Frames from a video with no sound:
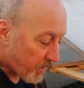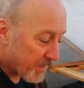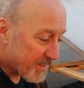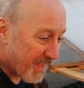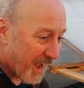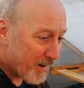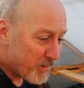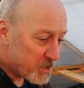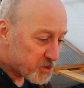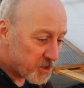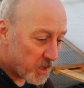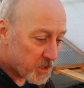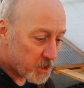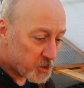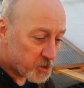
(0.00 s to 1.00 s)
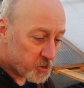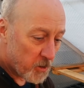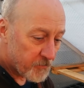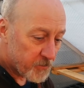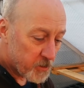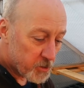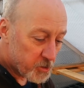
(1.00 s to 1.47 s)
Carrots like a
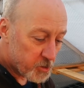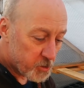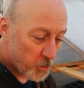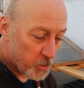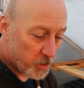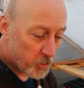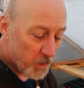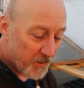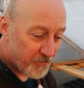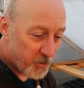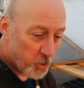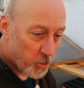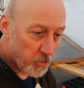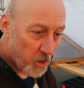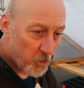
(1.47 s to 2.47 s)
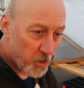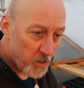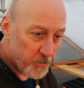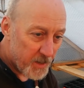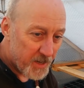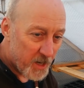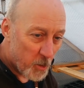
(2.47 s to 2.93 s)
soft soil. If you grow
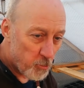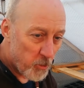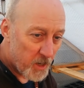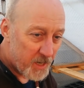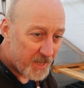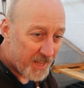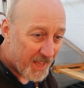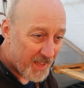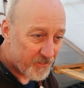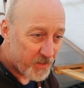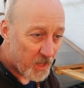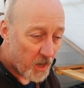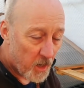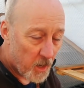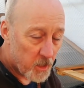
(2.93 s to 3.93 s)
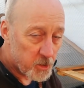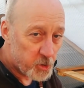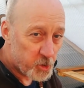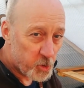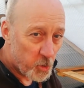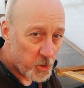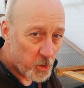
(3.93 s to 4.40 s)
them in a really heavy, hard
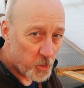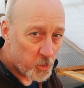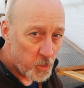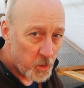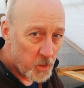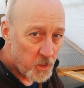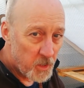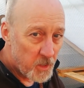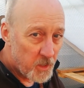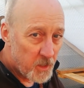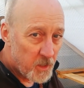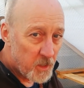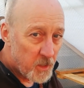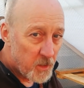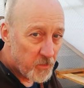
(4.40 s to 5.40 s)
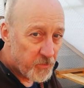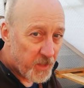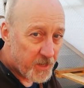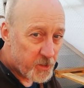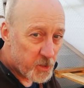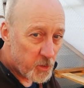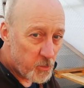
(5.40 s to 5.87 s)
soil,
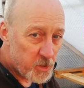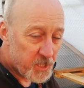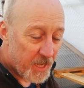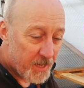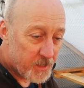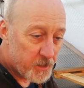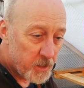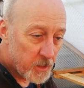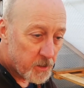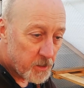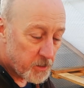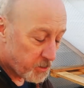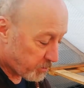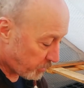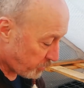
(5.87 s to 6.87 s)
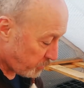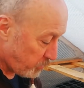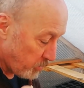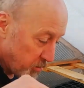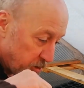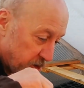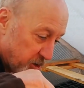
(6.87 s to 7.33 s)
they do tend to
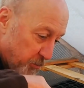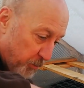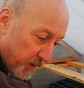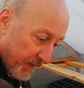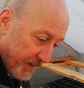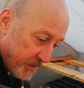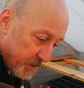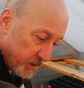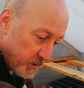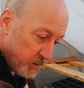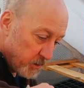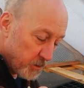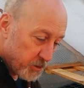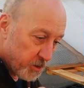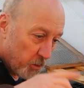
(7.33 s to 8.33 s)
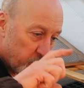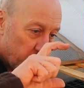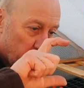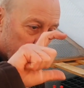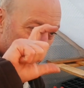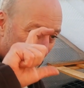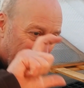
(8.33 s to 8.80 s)
split. So
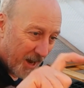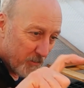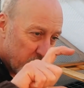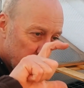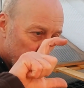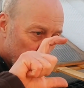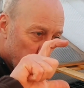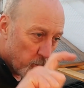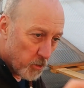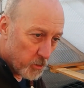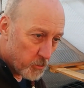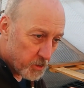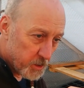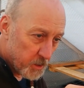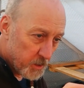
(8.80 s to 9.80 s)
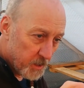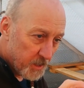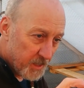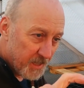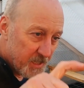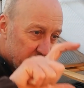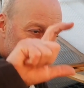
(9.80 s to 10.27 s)
your carrot root,
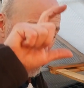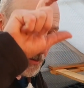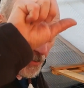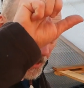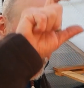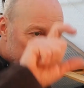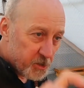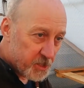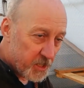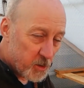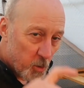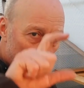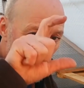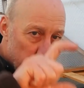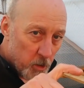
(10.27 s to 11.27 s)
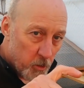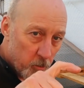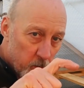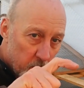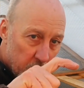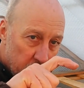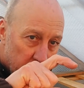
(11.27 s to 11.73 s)
instead of being a single root,
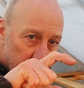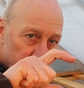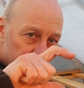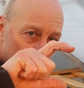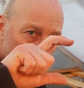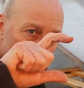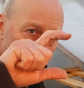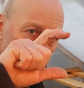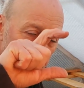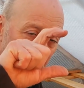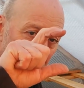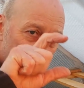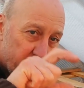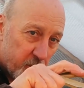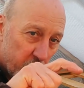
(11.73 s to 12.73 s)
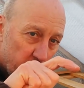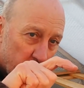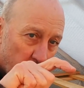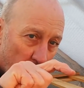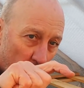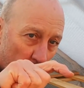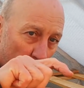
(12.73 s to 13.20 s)
can sometimes have
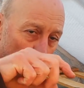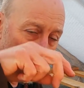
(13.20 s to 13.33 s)
two or